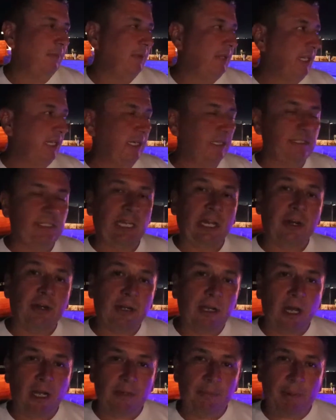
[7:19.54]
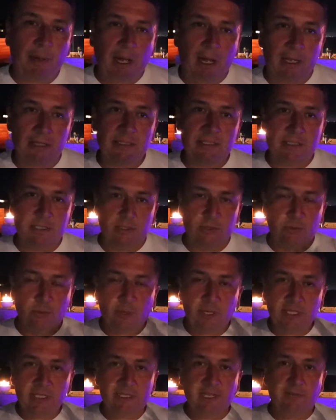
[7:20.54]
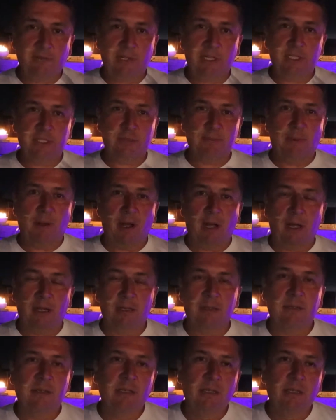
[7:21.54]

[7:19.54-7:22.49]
the terracotta pots, the 27-inch pot,